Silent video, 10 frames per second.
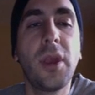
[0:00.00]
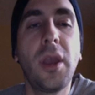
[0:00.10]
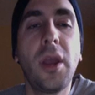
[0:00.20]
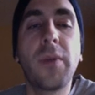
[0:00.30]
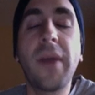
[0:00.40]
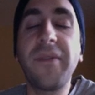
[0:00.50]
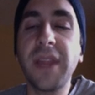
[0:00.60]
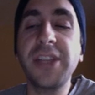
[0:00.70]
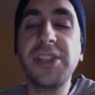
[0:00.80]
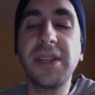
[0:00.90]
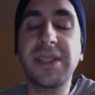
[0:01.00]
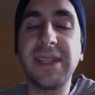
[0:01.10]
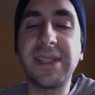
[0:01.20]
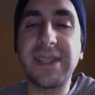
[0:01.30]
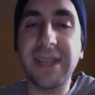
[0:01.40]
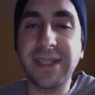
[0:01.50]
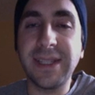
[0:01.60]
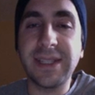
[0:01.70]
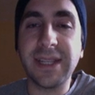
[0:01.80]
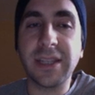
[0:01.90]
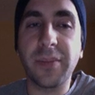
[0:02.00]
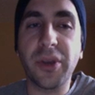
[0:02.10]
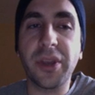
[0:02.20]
Revelation is the 66th book of the